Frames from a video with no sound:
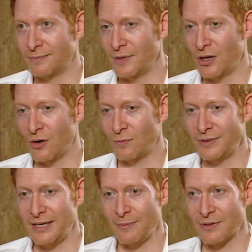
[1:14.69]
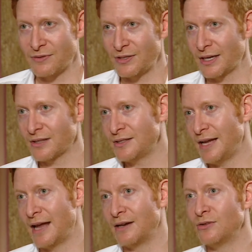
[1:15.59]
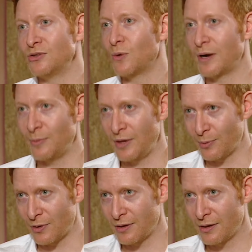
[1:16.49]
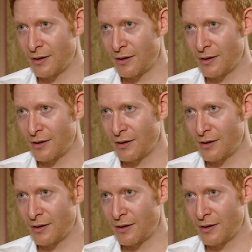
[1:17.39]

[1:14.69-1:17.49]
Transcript: you know, teams of 6, 10, 20 people.